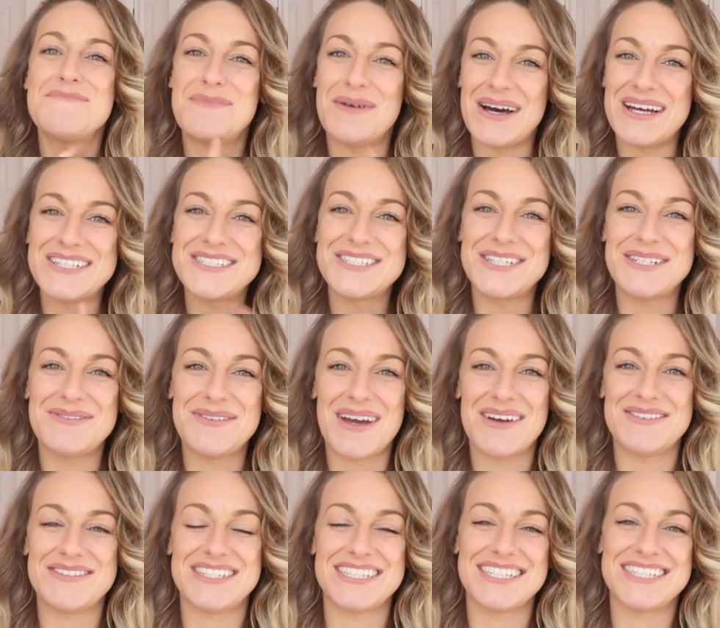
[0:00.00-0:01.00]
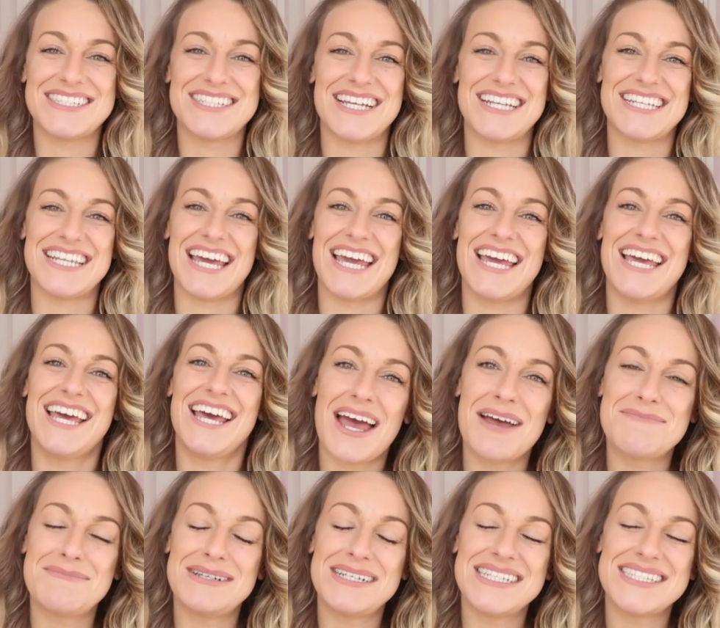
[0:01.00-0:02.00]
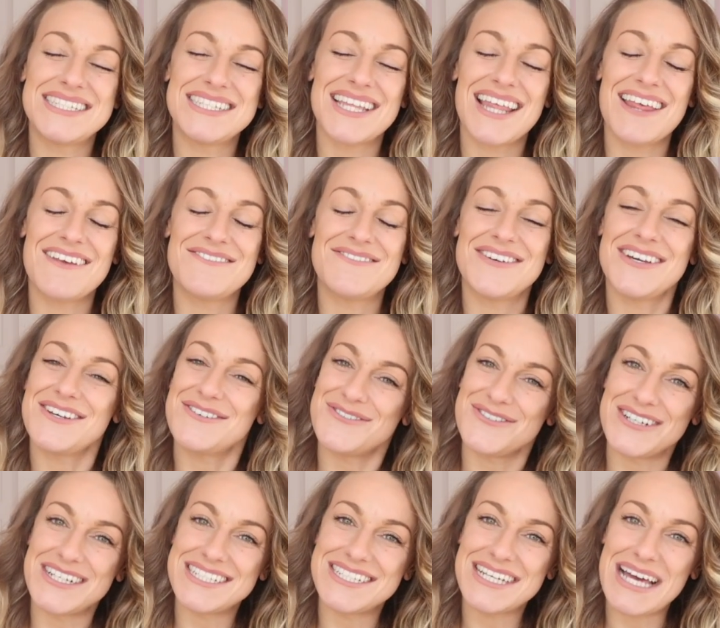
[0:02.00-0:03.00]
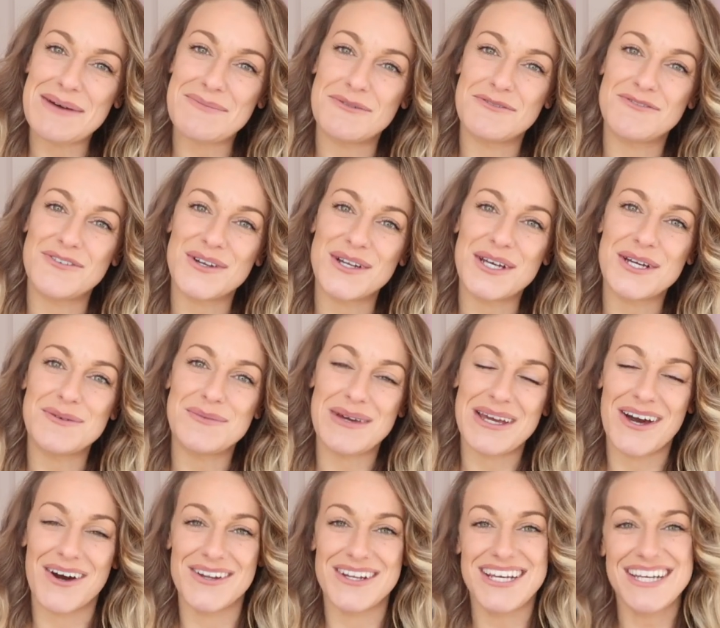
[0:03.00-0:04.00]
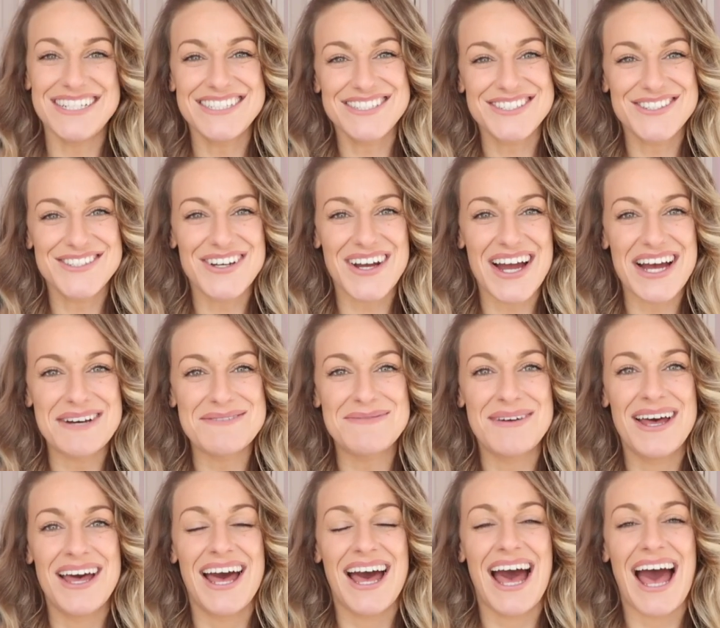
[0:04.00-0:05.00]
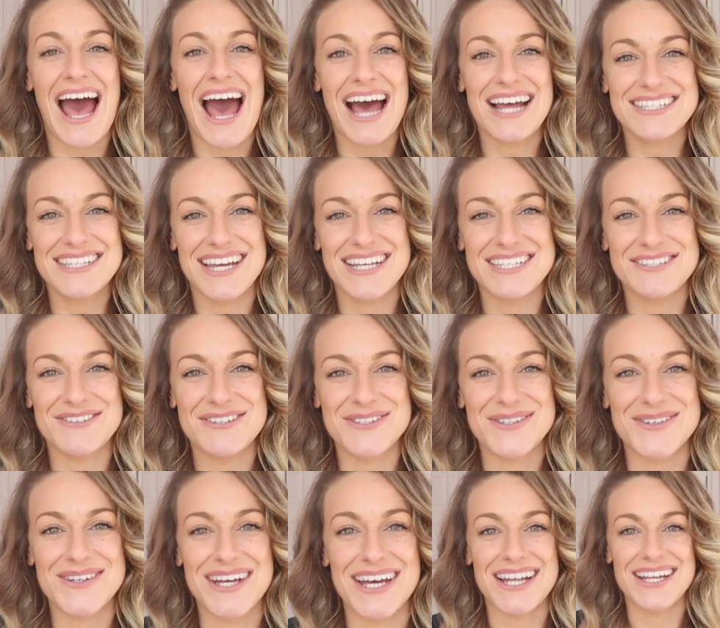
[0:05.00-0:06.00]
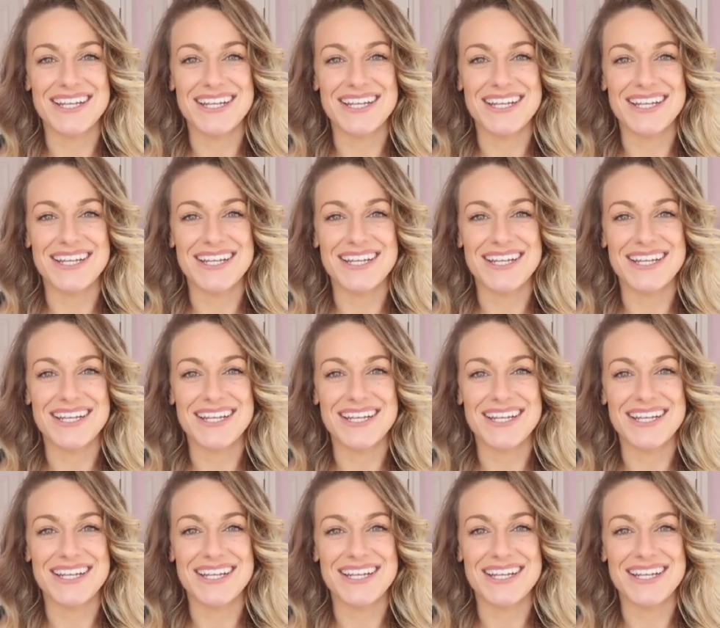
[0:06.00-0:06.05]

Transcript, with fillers: but should be every single Sunday please feel free to come and follow me on Instagram at Katie Victoria